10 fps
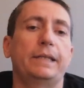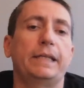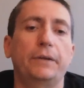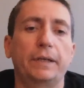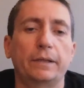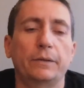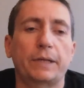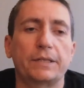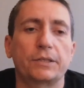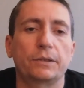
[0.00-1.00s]
hearing,
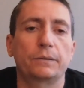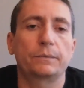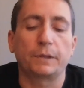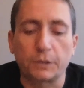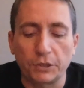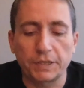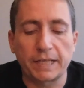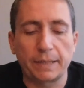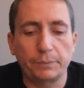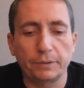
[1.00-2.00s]
okay, so a good
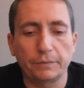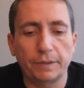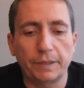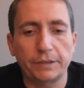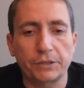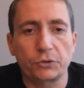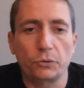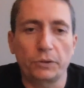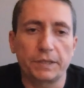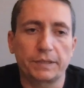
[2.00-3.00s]
example of like the
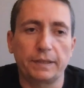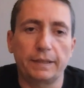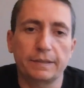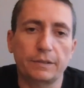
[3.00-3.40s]
stories thing.